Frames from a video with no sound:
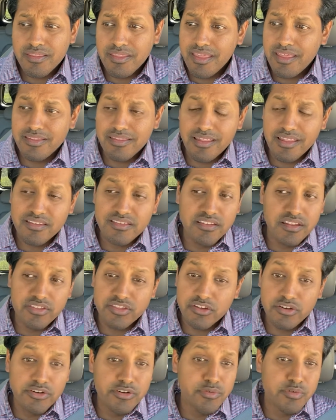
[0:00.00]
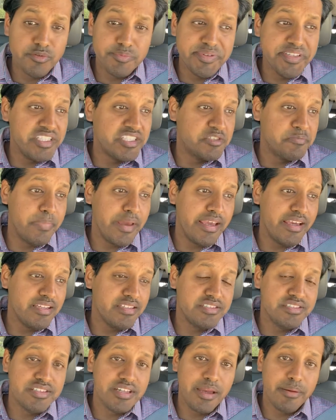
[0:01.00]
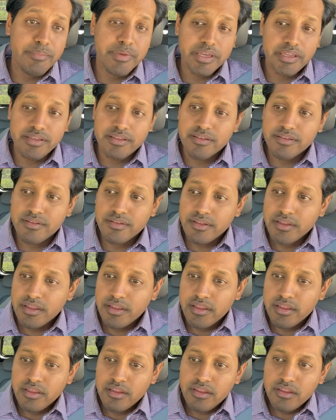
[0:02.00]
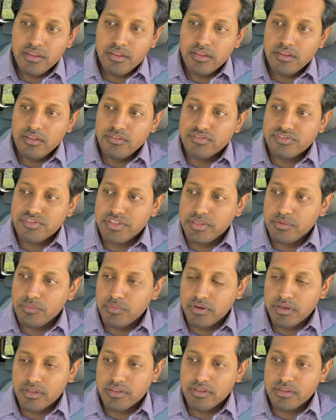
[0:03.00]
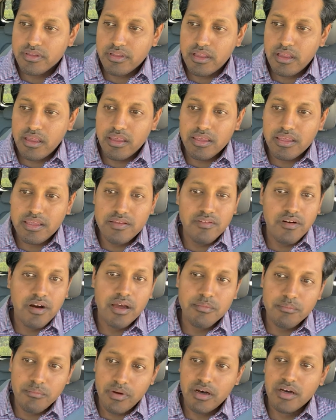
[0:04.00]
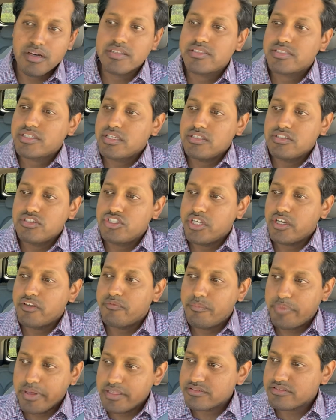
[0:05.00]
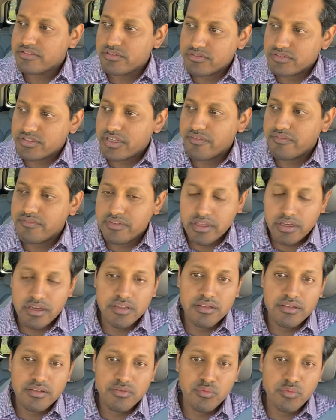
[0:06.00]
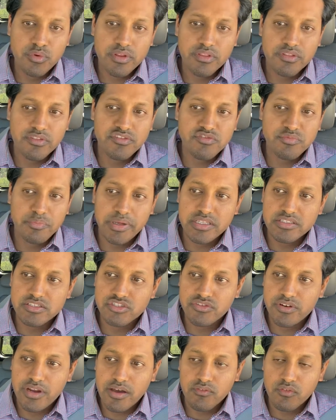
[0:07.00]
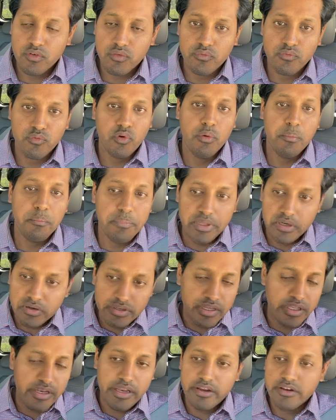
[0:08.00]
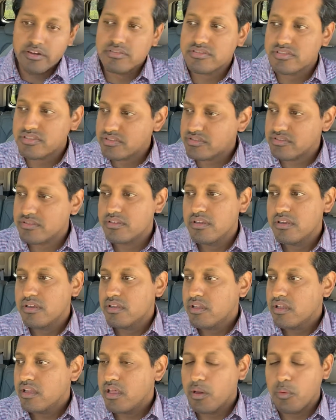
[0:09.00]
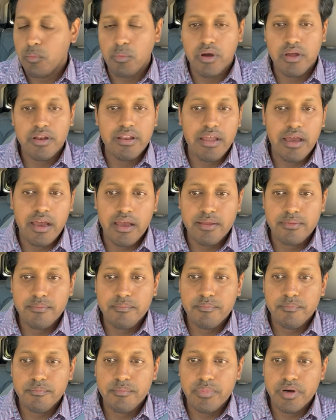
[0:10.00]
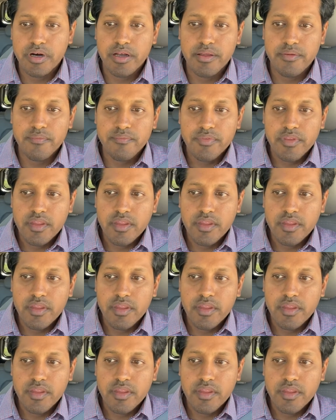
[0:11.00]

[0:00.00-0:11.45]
and then the third would be space. I mean, you've seen what Elon Musk and Jeff Bezos have done with space travel for billionaires and, and whatnot. But